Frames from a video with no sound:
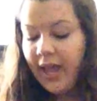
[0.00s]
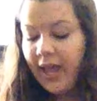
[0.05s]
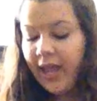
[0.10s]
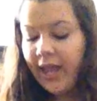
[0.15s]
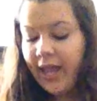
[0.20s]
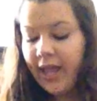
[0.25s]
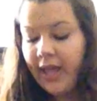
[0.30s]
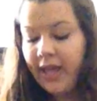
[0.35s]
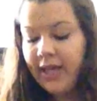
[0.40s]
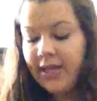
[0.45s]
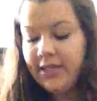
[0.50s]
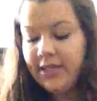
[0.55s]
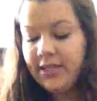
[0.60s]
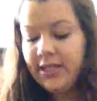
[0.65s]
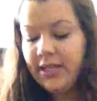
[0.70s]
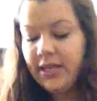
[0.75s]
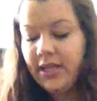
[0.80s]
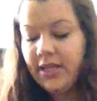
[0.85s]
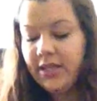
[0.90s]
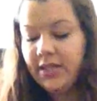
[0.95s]
And
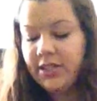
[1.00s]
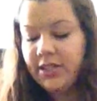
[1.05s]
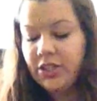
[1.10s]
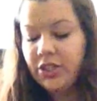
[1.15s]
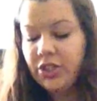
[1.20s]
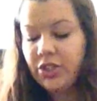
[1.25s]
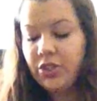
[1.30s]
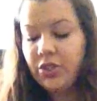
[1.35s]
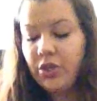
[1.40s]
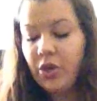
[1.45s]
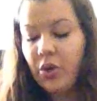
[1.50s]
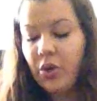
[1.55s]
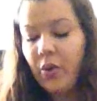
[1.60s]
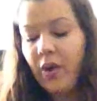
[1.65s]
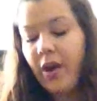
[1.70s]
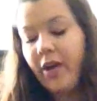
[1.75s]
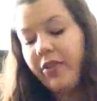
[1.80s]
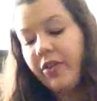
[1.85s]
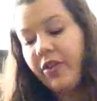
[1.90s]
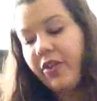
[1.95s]
so,
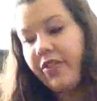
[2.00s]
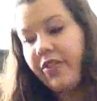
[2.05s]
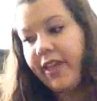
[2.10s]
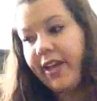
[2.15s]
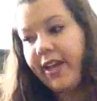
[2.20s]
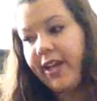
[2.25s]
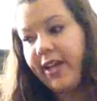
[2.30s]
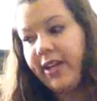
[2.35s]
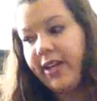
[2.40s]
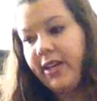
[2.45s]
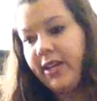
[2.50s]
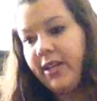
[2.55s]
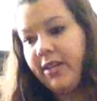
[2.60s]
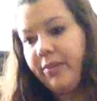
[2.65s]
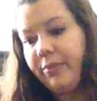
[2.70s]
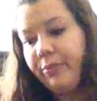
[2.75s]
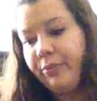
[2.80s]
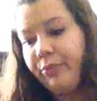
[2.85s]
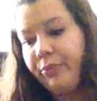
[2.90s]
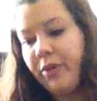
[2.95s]
other than
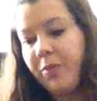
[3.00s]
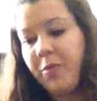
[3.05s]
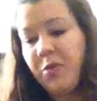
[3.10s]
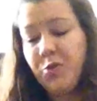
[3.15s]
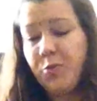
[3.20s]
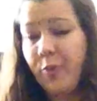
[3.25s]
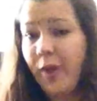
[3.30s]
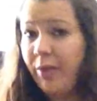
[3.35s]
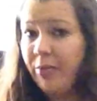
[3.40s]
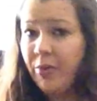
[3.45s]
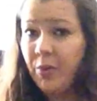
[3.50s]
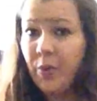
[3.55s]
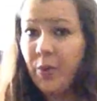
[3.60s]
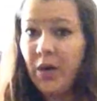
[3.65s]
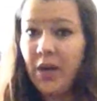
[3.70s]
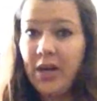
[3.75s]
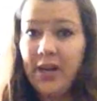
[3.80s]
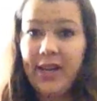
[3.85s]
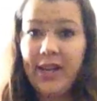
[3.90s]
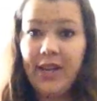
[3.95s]
pretty much
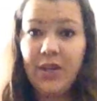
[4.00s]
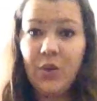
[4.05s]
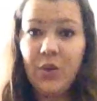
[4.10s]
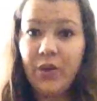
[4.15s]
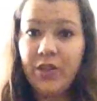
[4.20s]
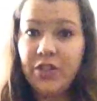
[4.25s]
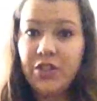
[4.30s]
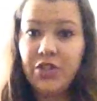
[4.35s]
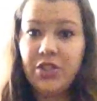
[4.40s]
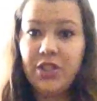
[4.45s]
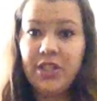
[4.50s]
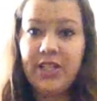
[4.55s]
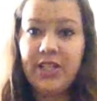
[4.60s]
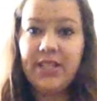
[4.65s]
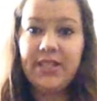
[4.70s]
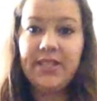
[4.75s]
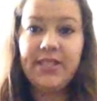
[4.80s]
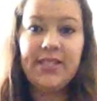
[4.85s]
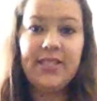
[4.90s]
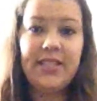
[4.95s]
paperwork and
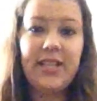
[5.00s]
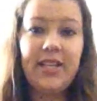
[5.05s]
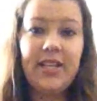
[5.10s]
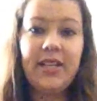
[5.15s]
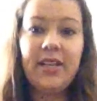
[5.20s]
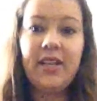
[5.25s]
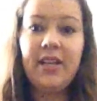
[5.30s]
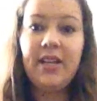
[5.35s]
questionings and